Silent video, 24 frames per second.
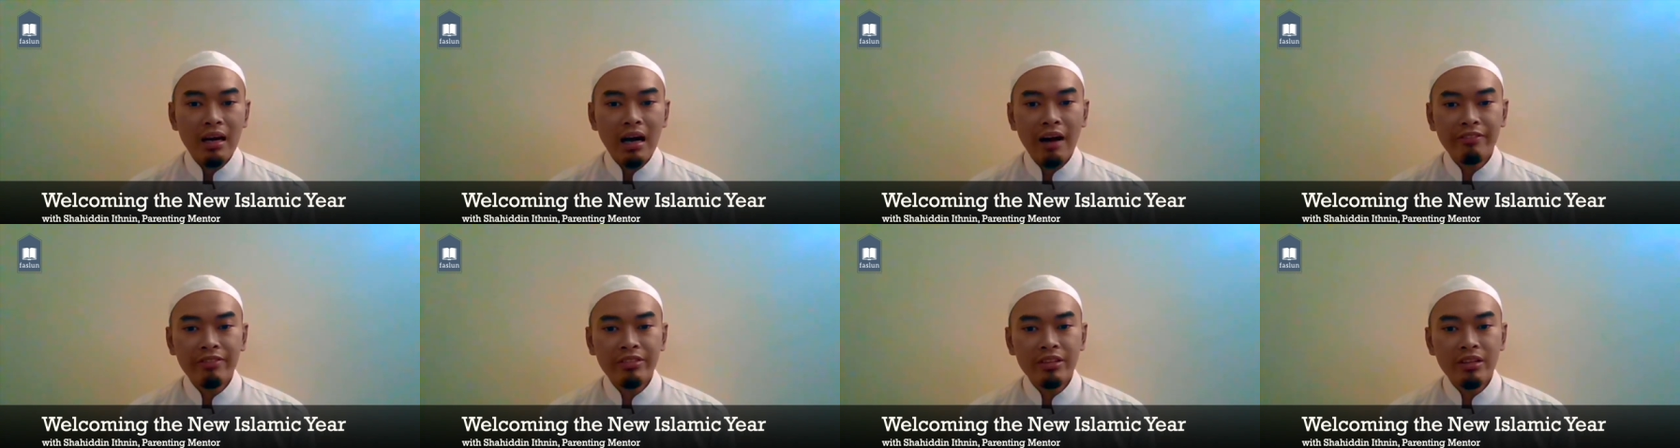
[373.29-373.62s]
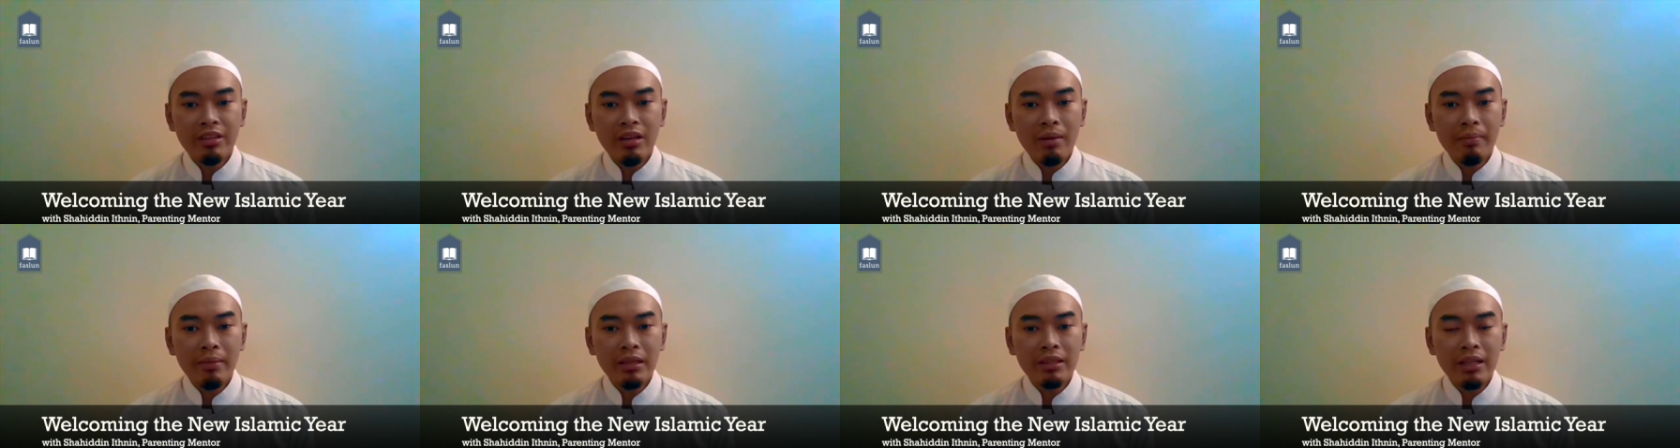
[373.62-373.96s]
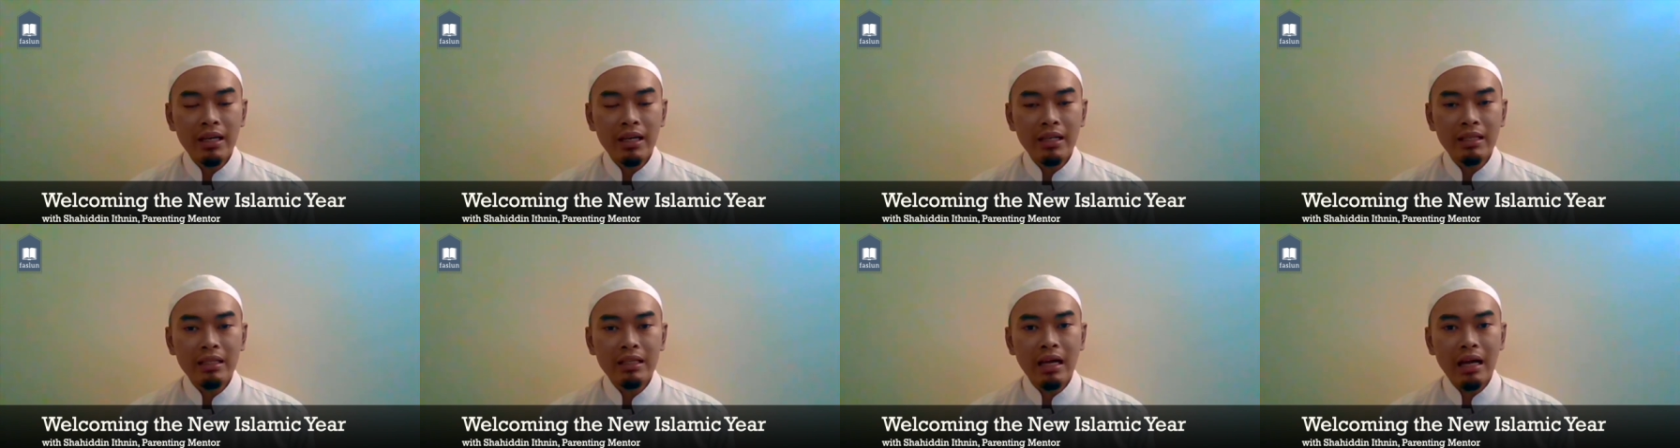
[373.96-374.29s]
after
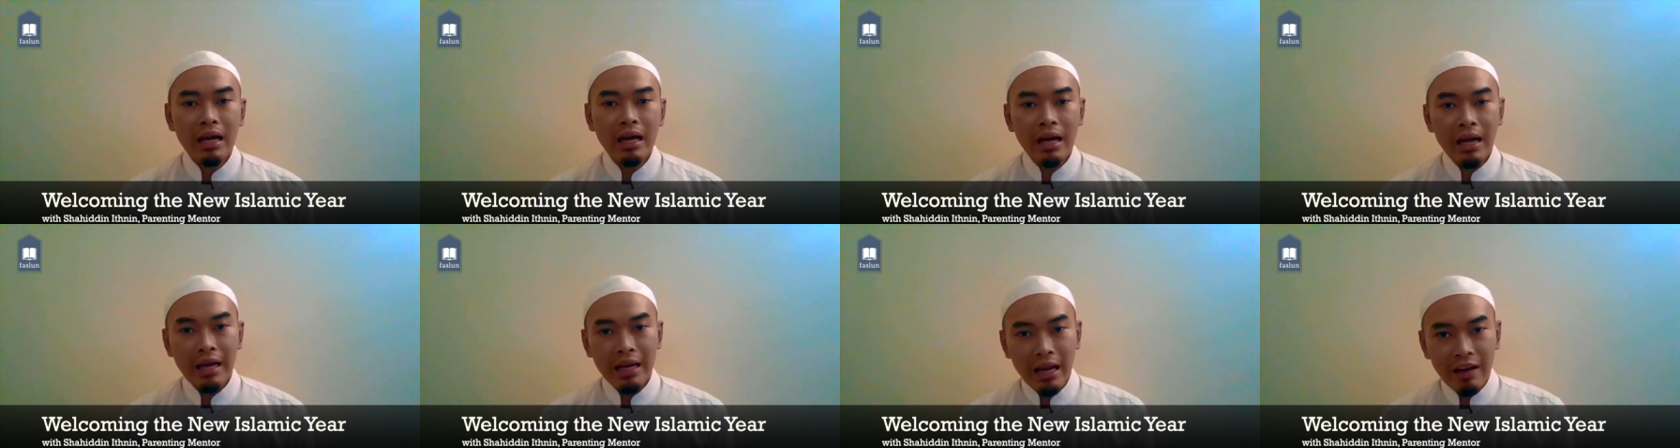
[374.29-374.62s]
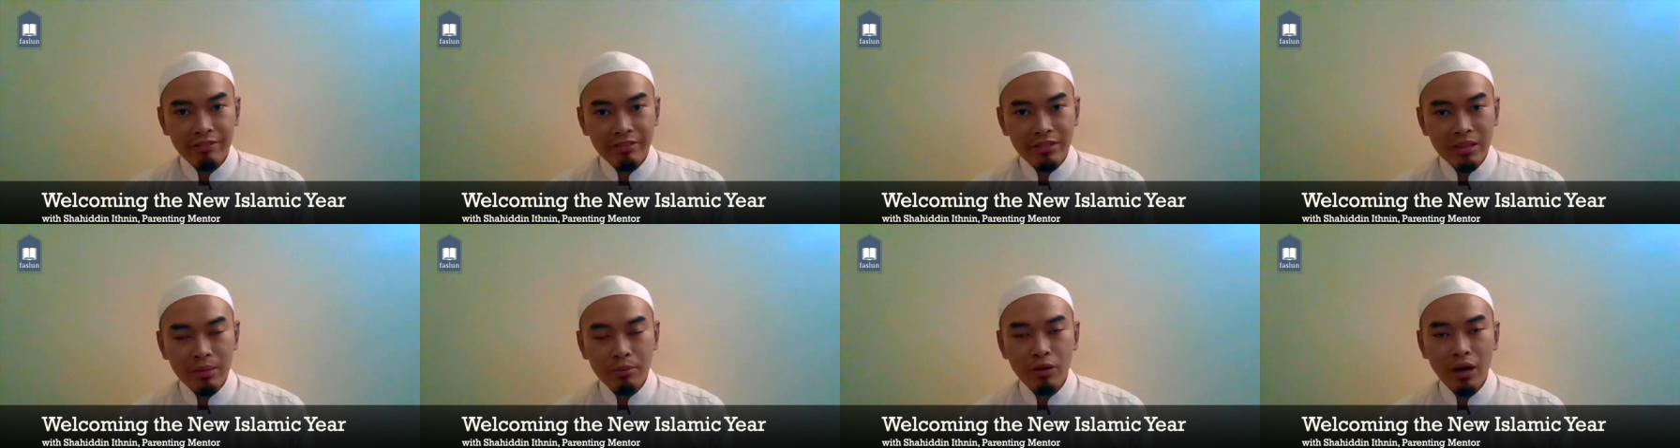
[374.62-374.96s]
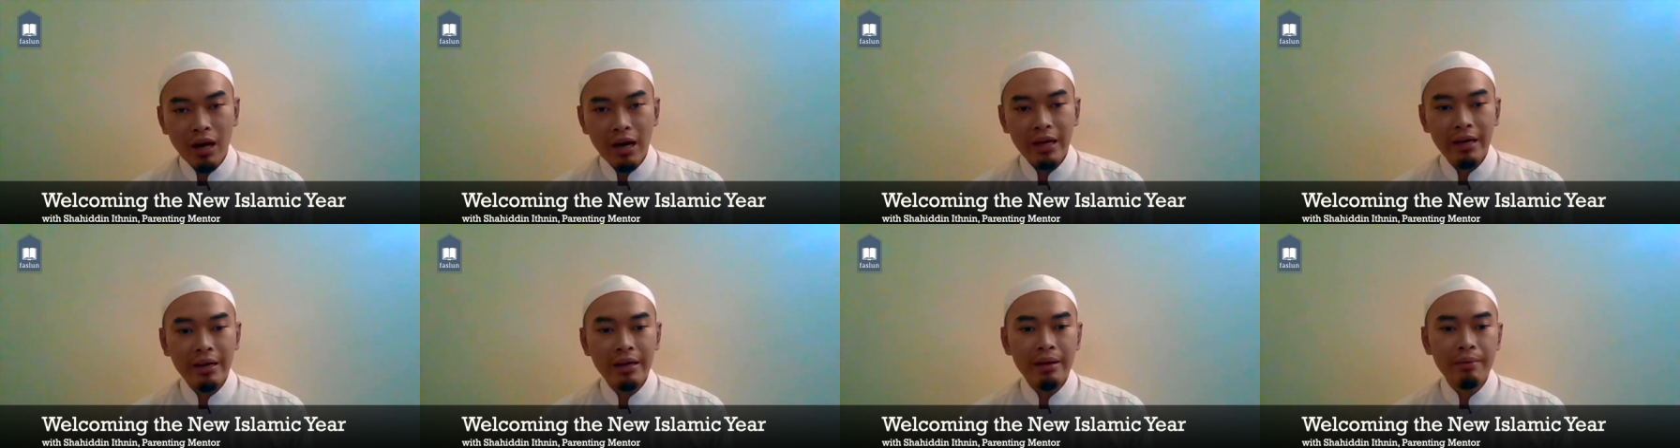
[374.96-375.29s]
Ramadan and after
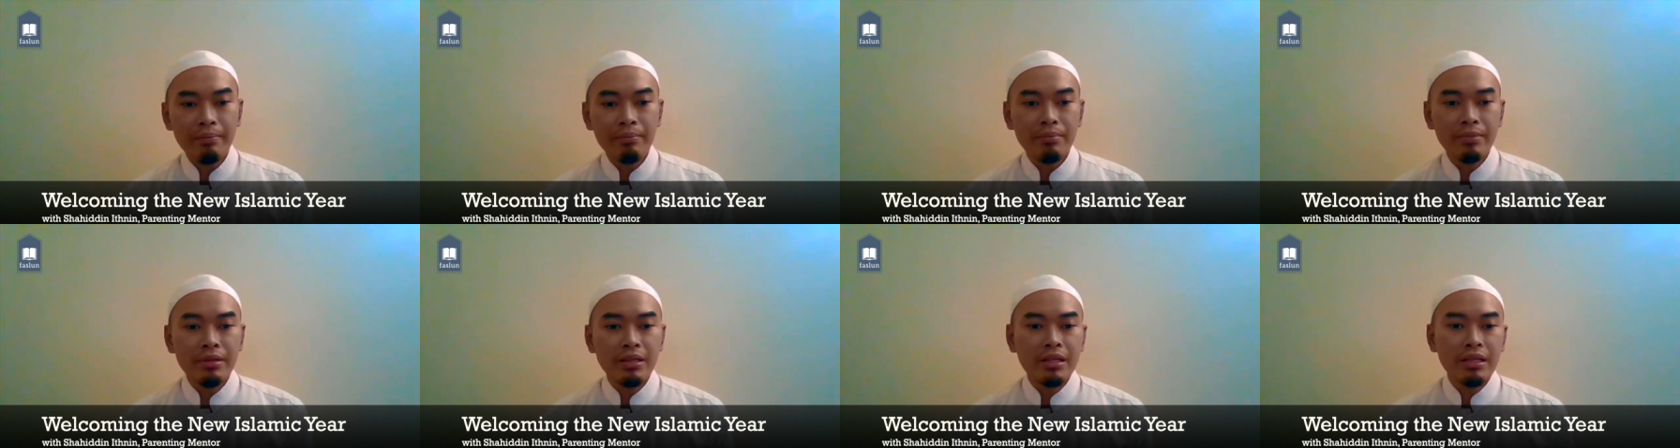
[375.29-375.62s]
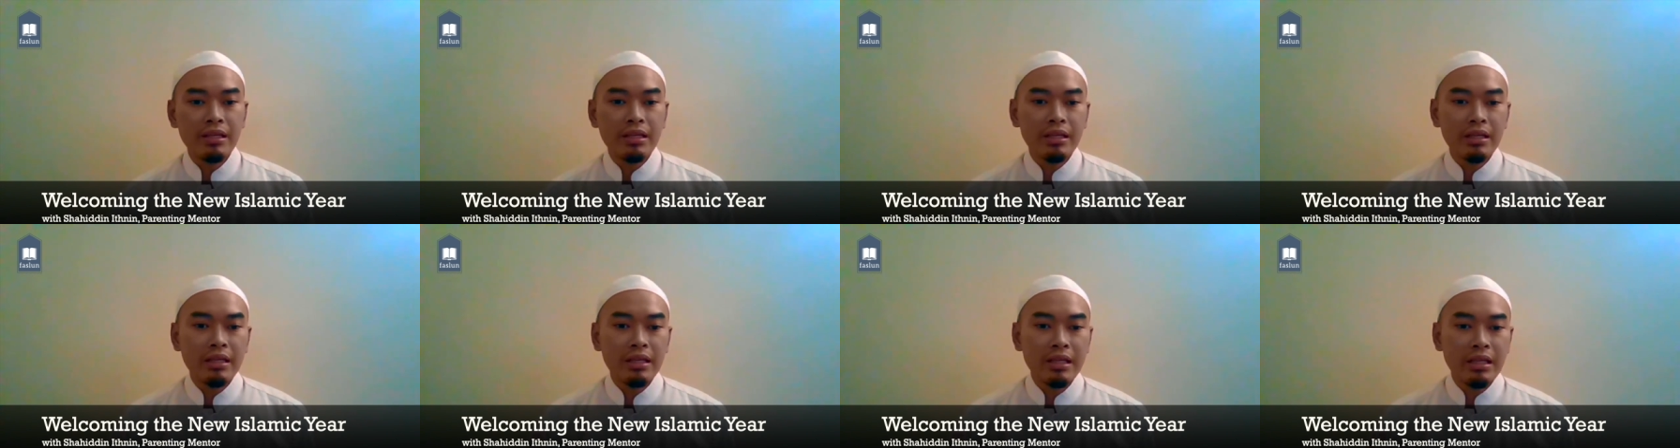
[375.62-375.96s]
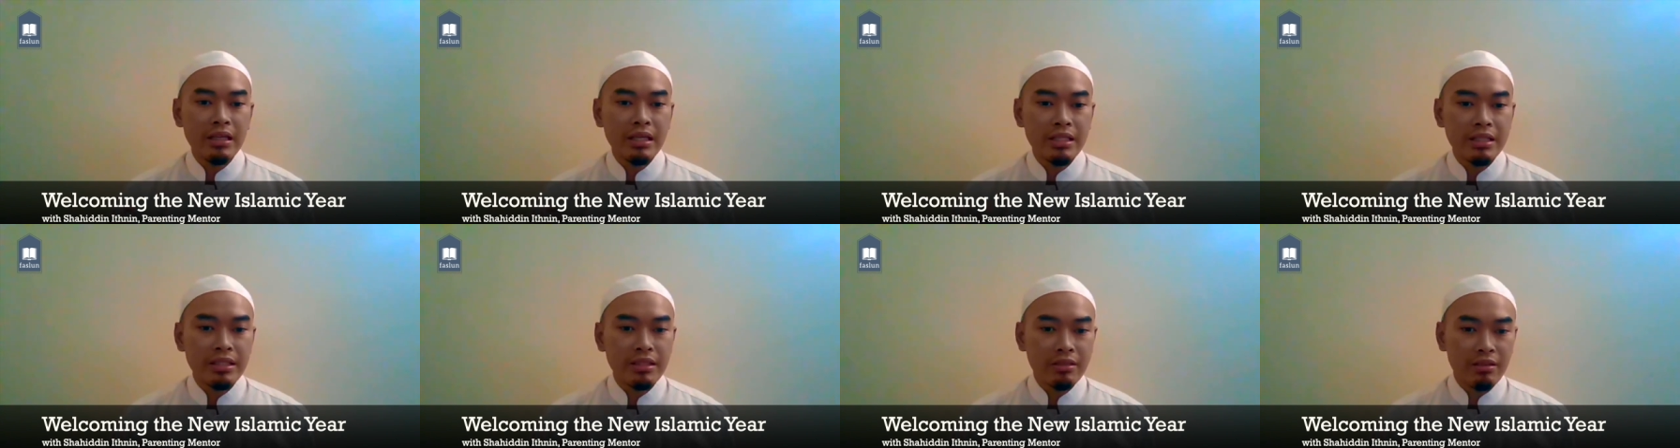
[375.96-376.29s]
Muharram
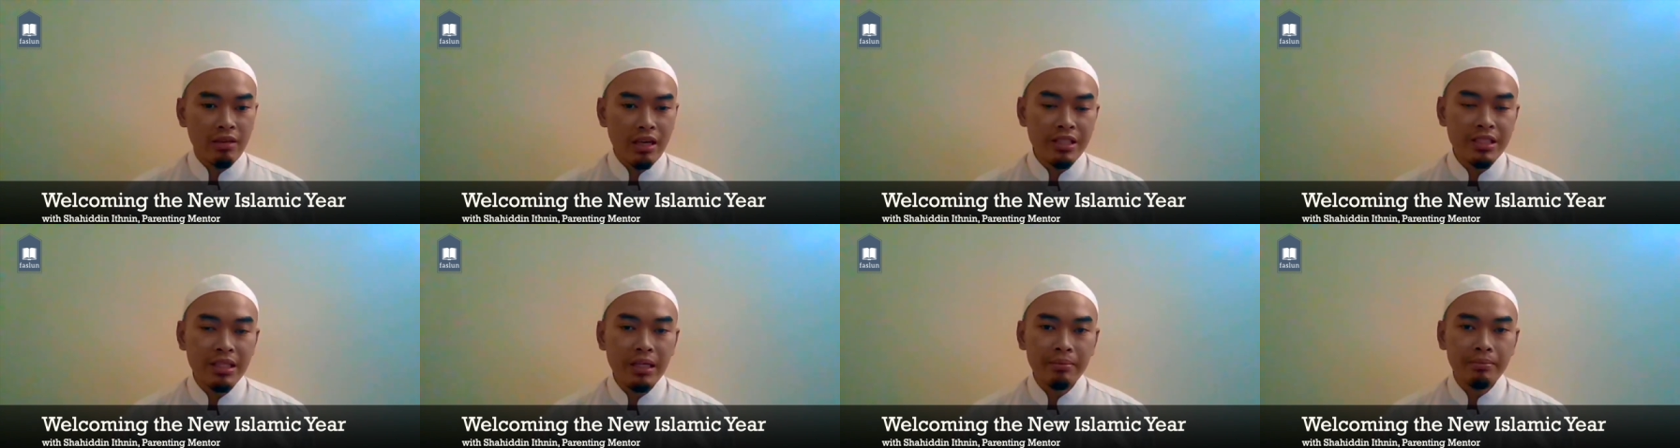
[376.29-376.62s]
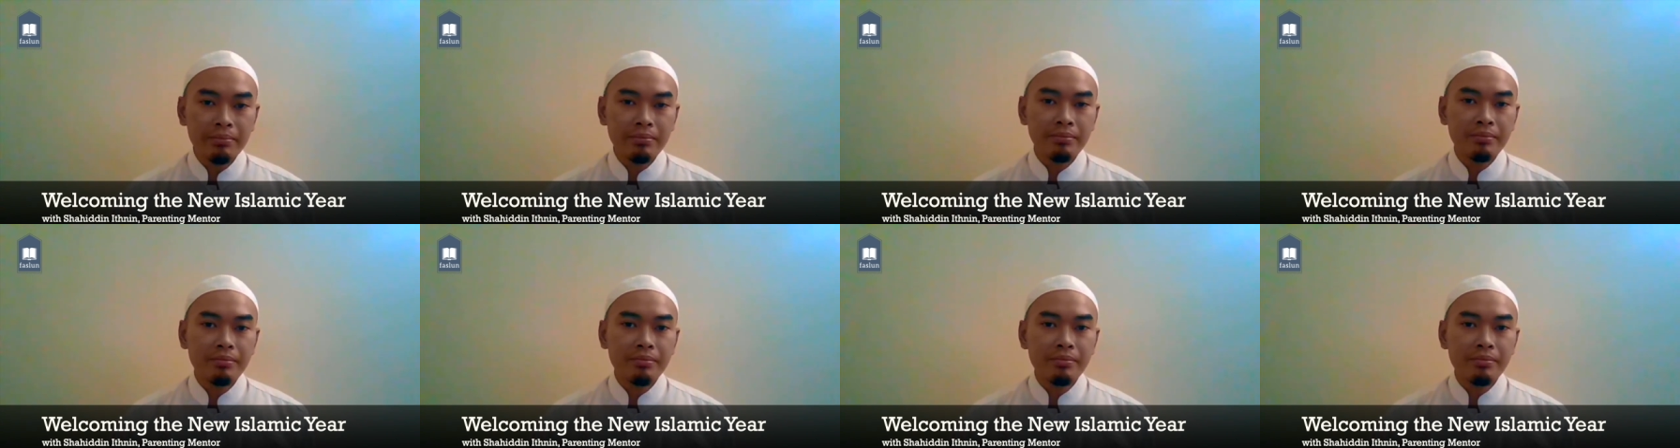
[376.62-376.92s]
is Rajab,